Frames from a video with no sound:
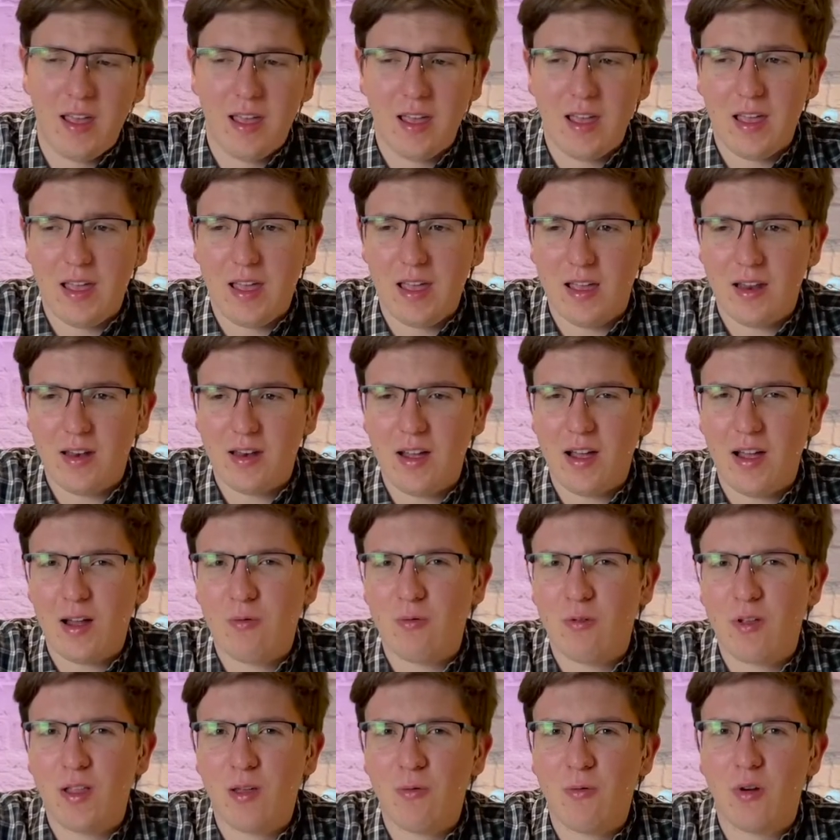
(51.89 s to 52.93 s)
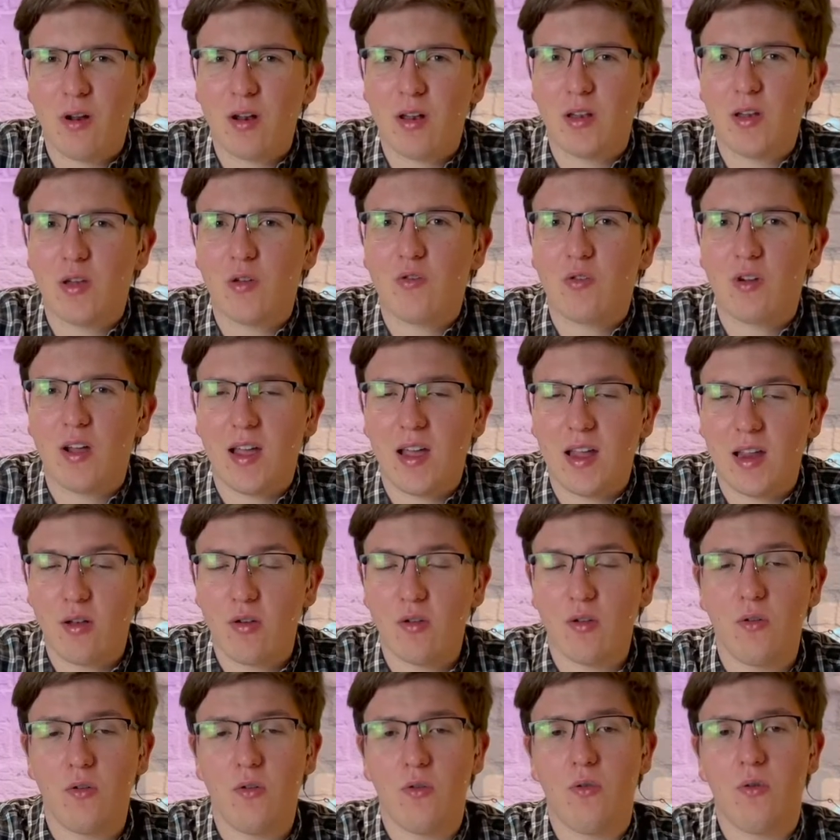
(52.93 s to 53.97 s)
And I really wanted to try
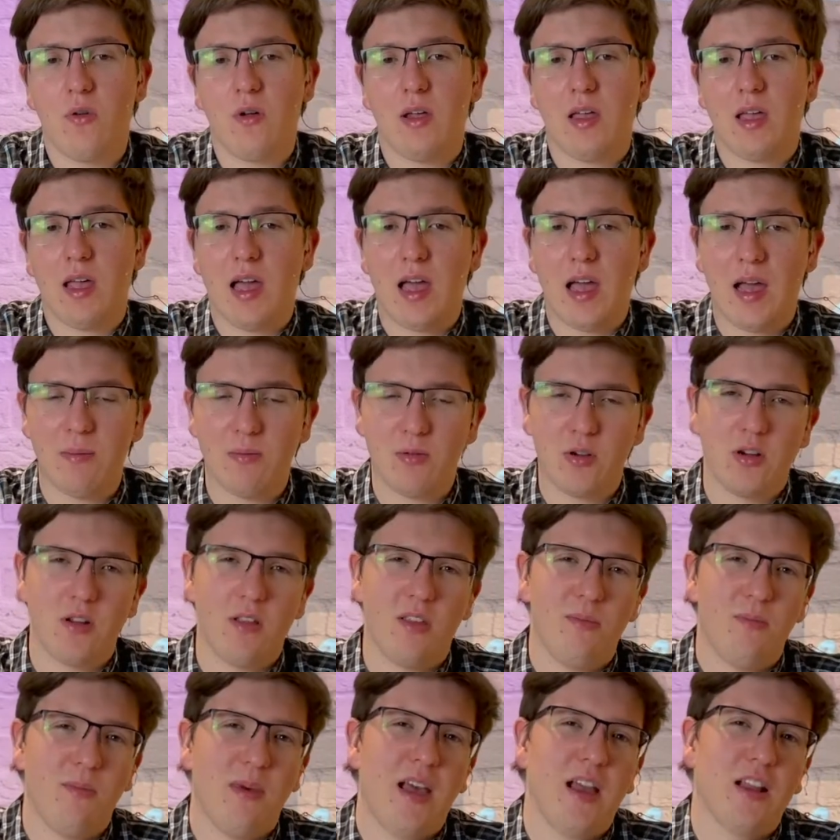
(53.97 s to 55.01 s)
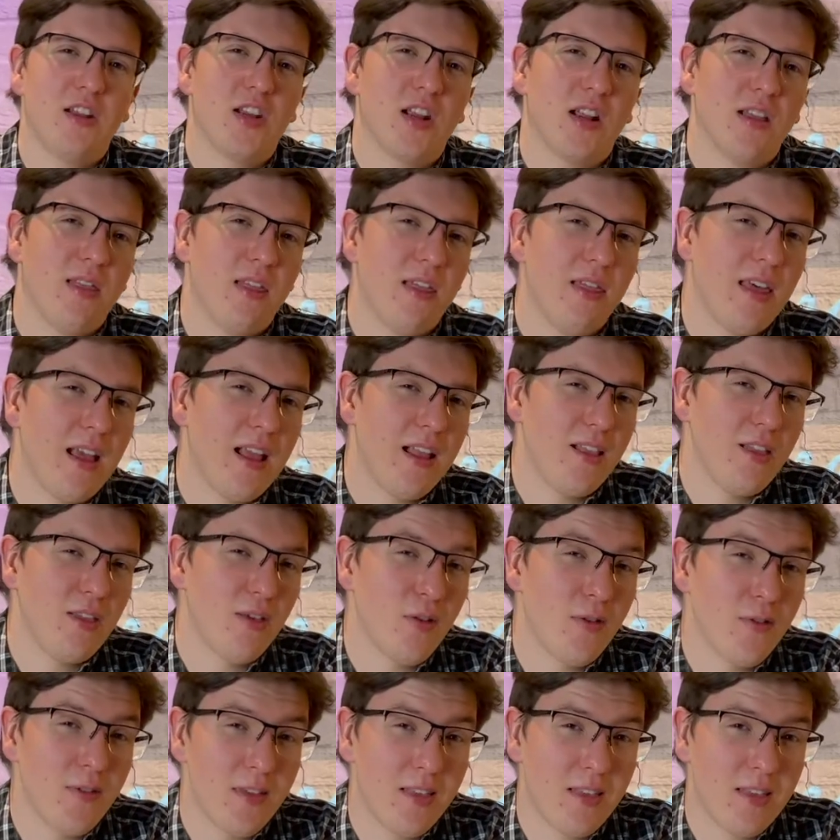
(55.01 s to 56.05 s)
to capture the magic that
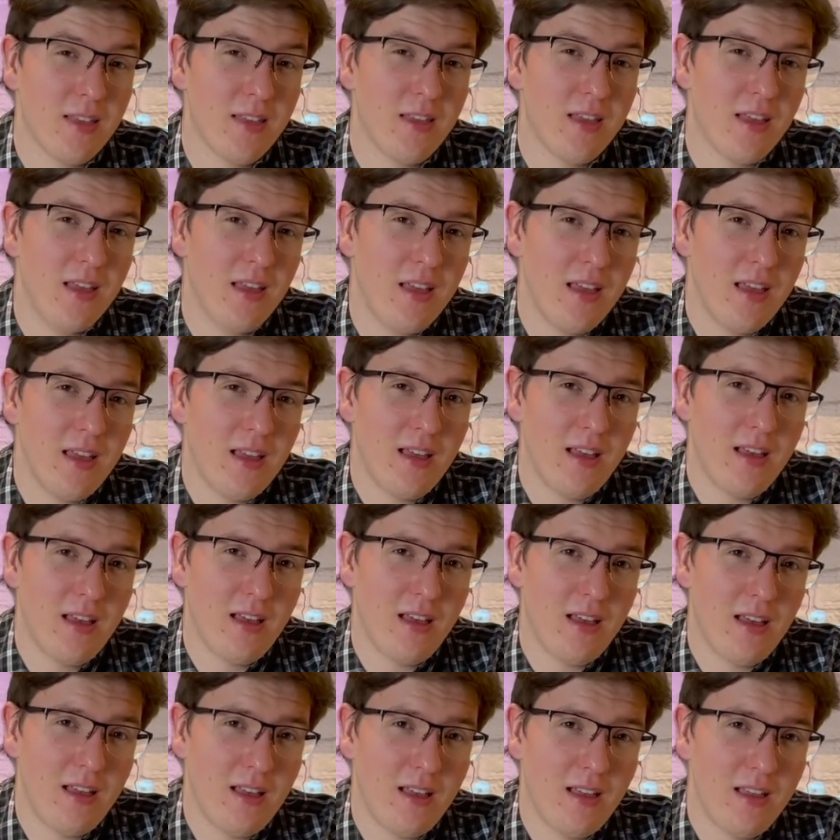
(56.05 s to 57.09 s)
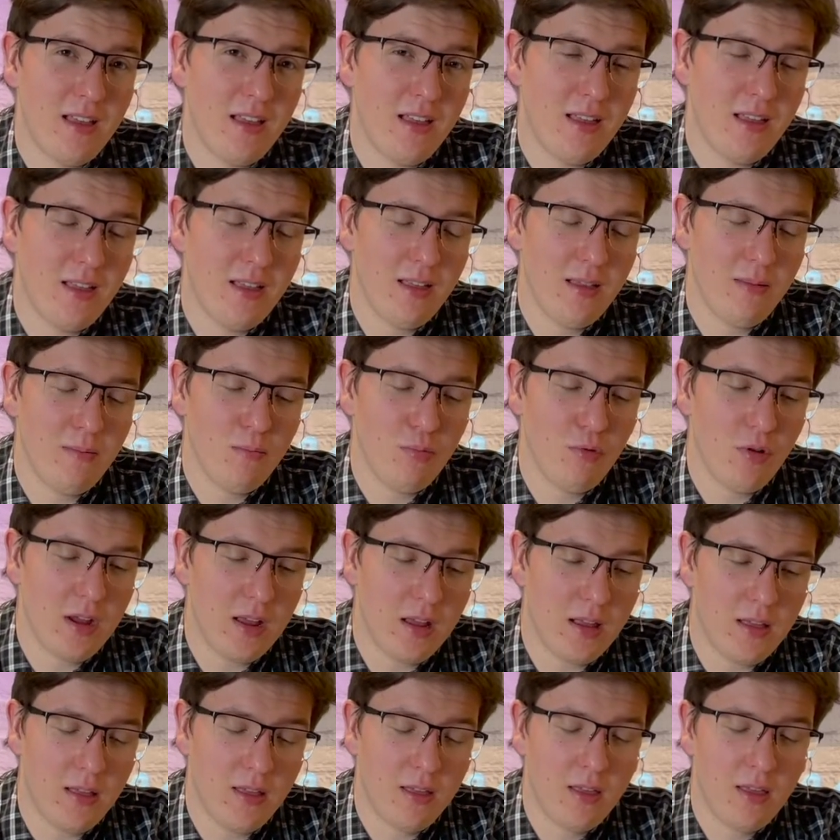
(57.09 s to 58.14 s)
service
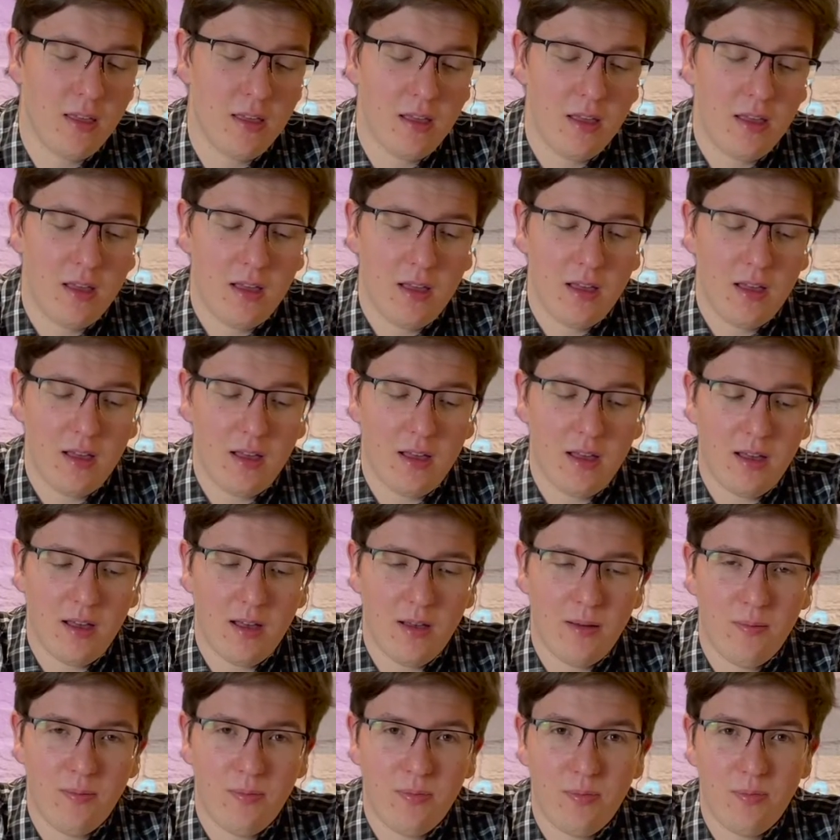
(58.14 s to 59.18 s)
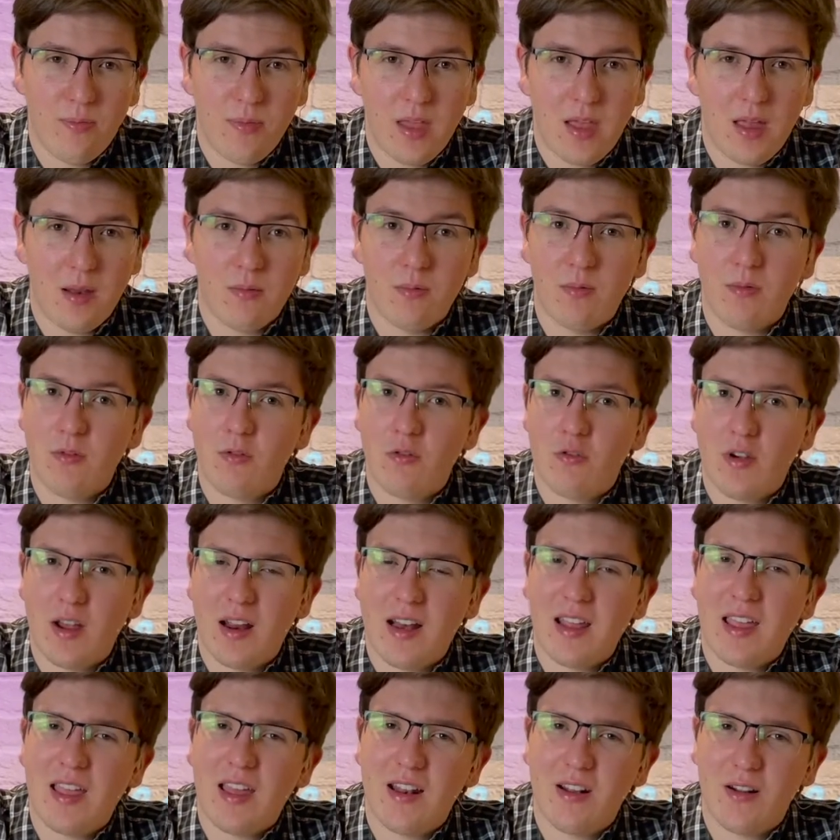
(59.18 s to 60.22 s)
brings and try
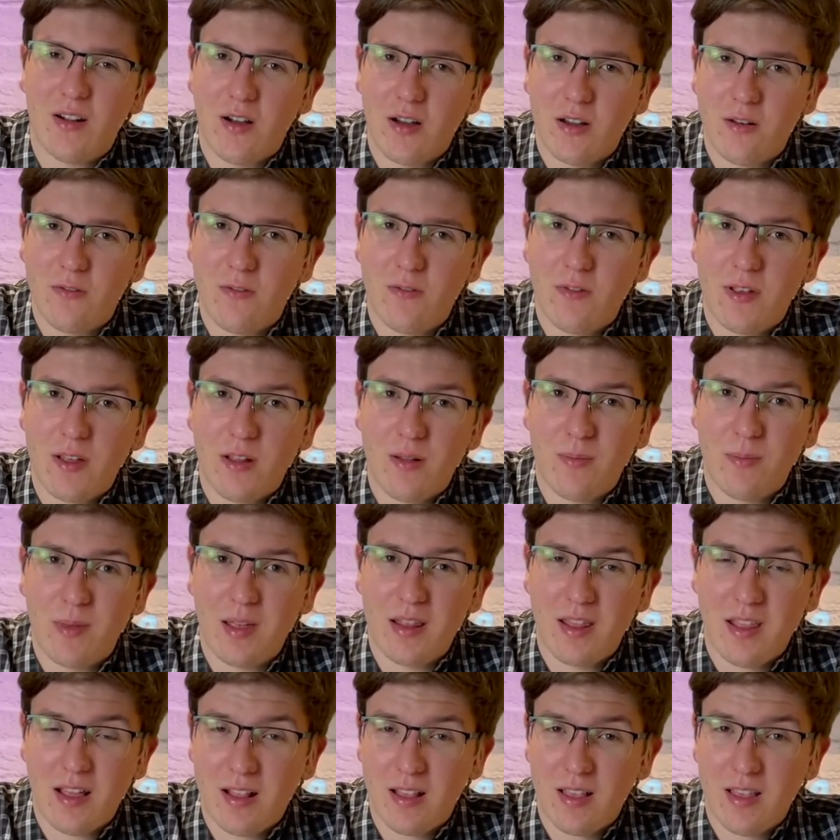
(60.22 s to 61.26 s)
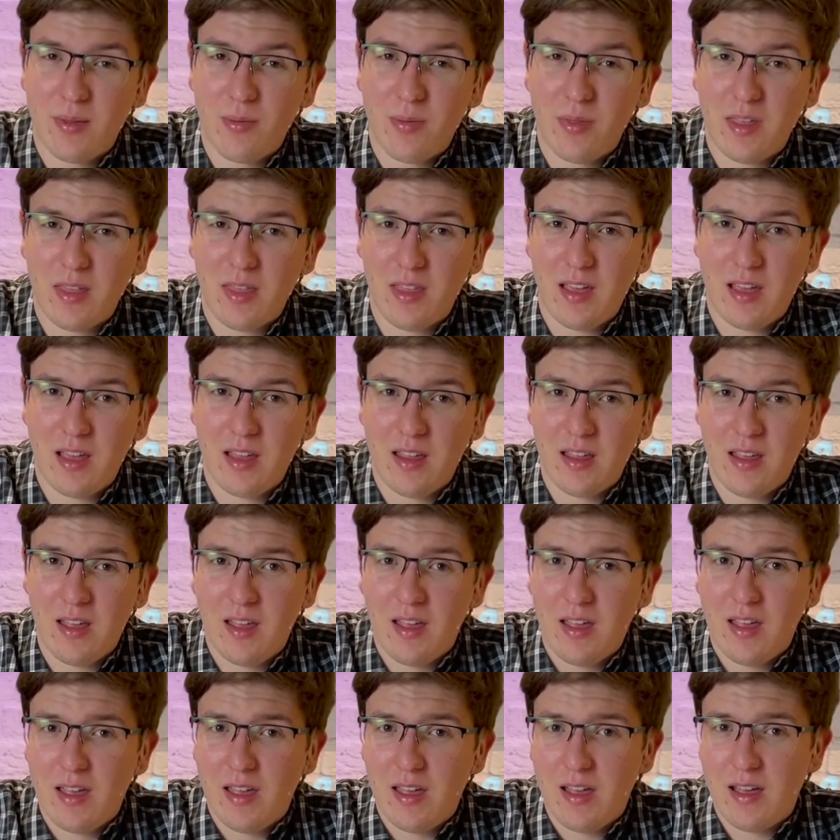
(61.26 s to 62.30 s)
to get it on film. And that's something that
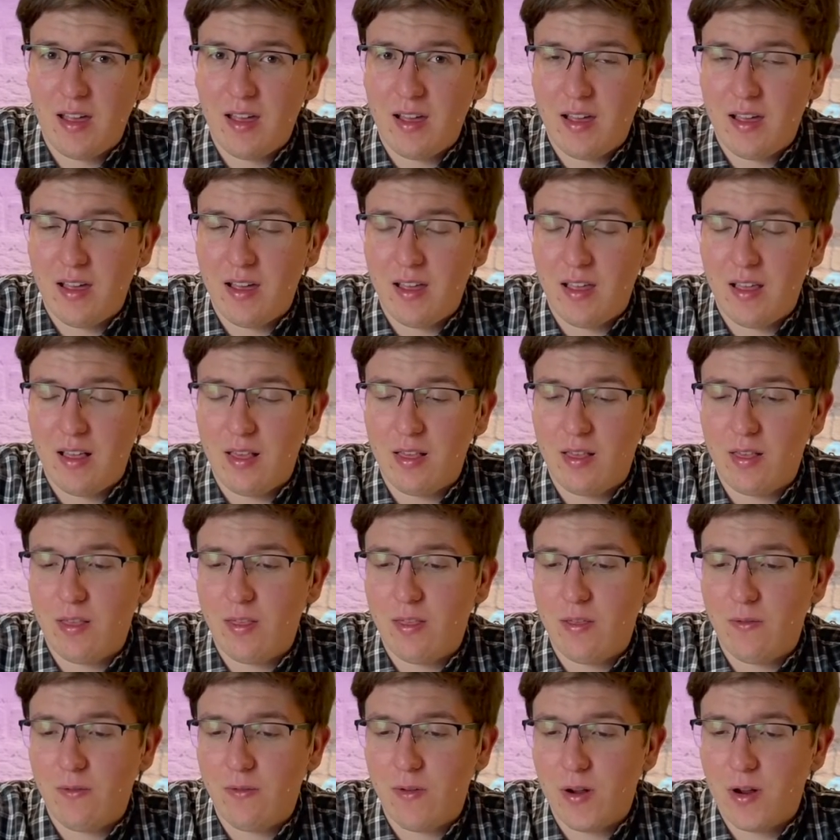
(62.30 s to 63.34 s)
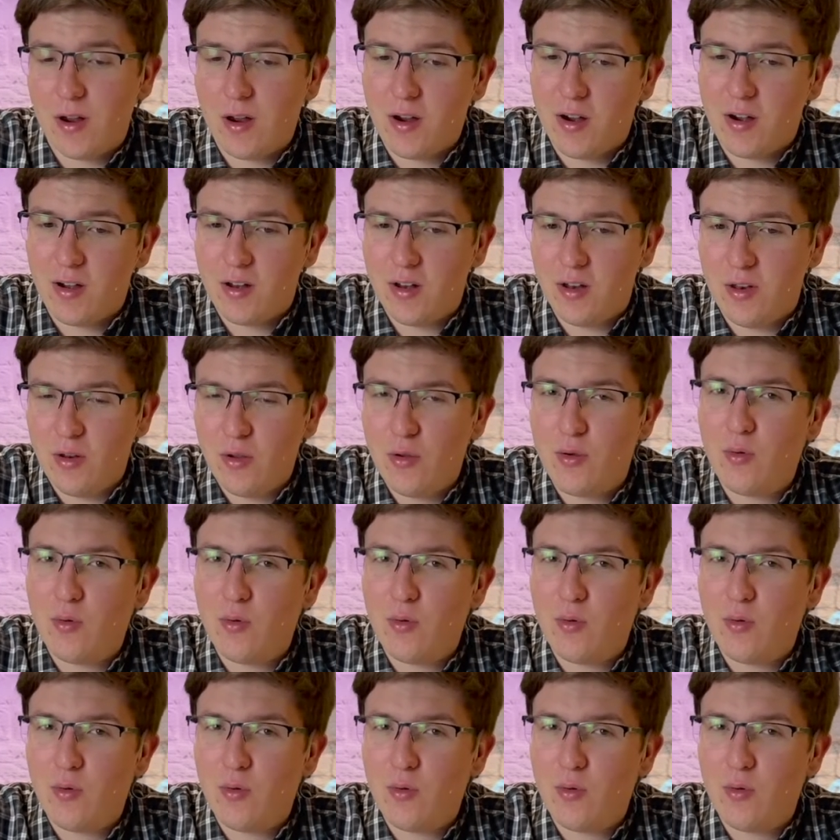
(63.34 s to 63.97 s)
is very hard to do